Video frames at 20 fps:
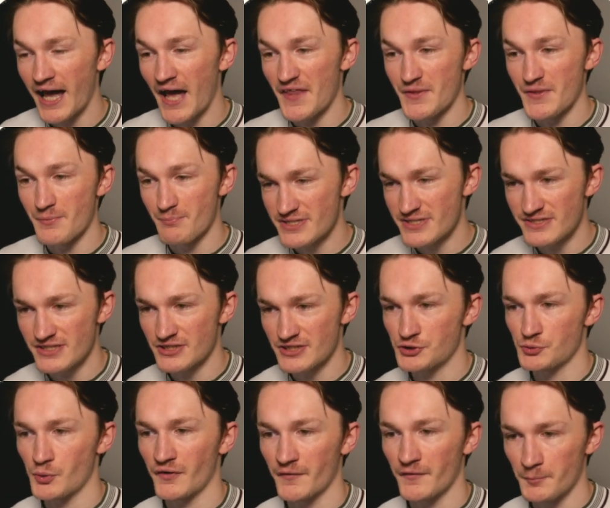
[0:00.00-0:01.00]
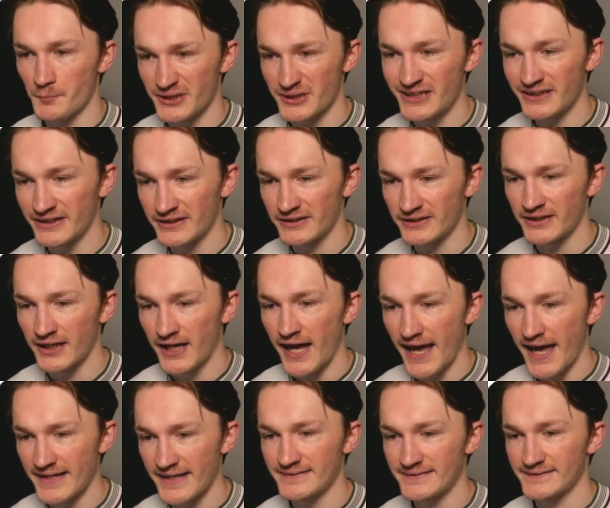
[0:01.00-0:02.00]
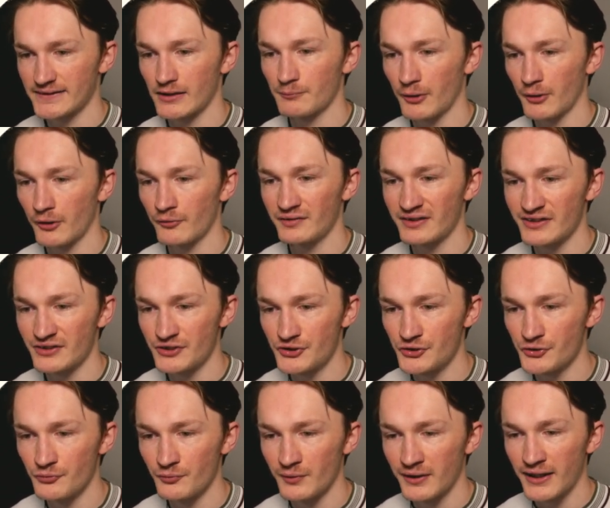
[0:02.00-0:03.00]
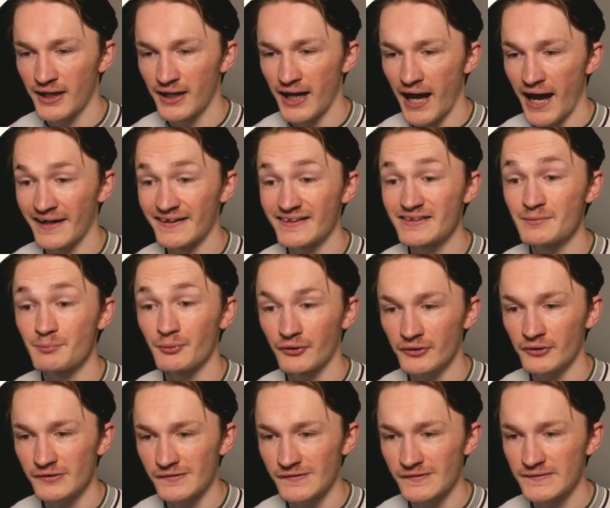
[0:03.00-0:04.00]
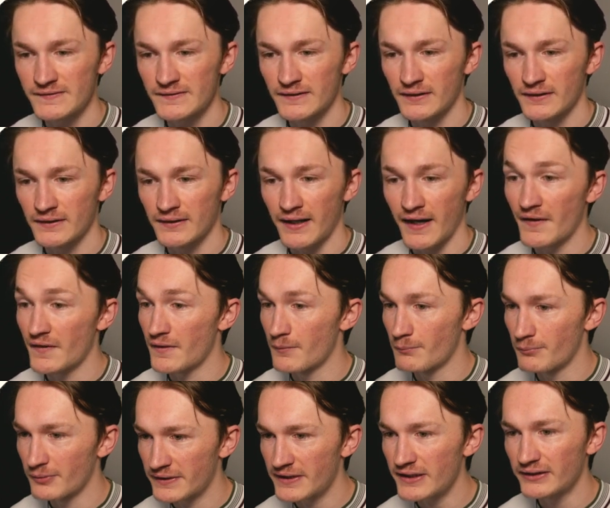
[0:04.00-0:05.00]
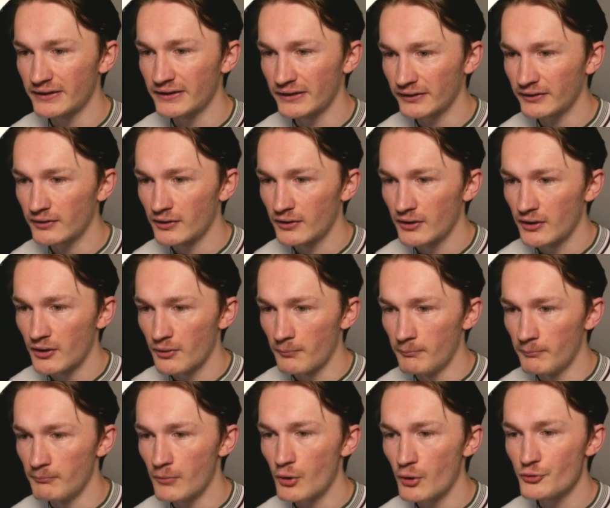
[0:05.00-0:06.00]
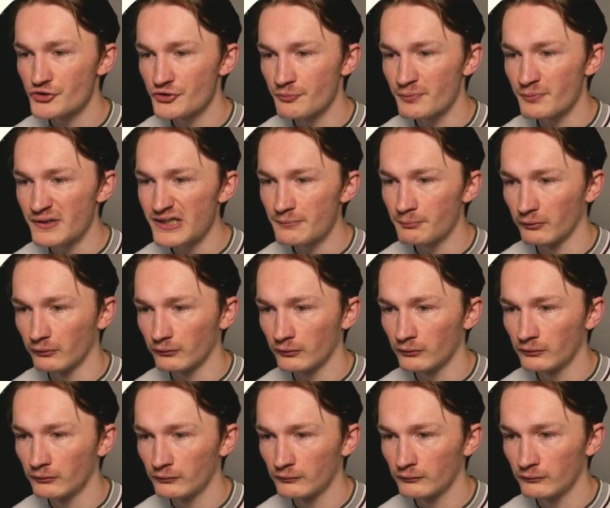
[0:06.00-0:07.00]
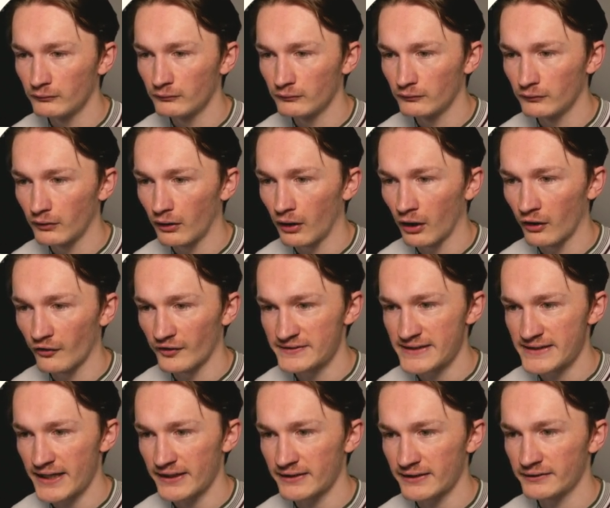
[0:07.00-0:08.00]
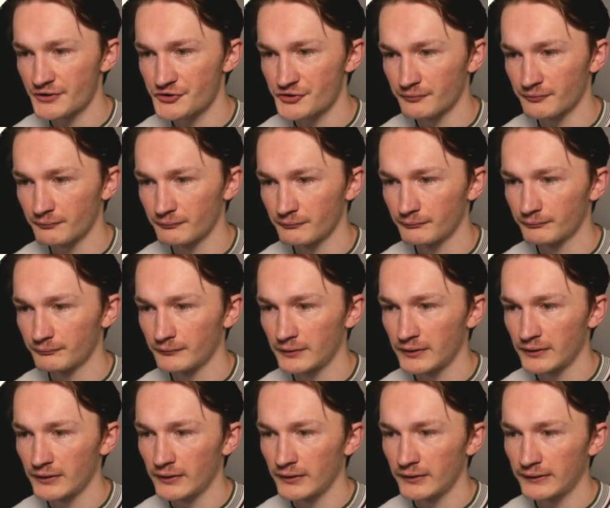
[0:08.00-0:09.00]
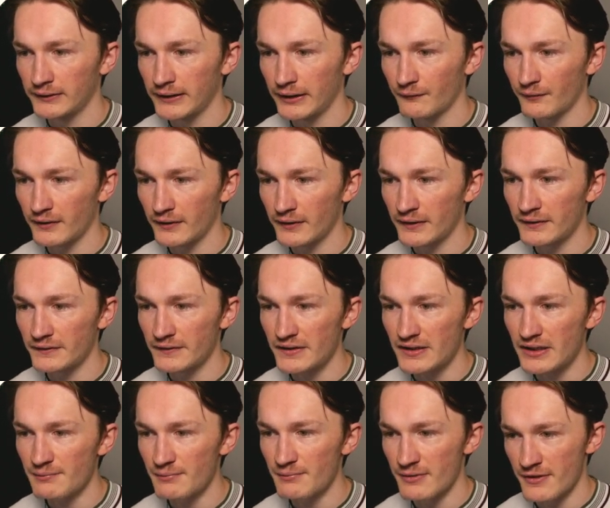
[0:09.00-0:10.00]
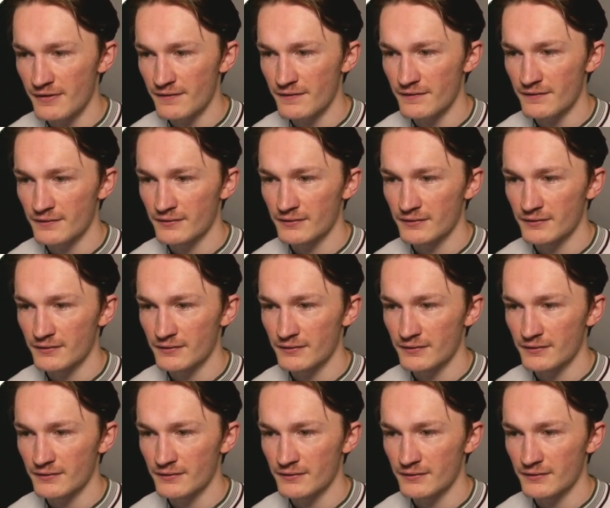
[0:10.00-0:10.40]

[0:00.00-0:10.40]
And the business you own at the beginning ends up owning you. And it's because at the beginning, most people are a technician. Now, in the E-myth,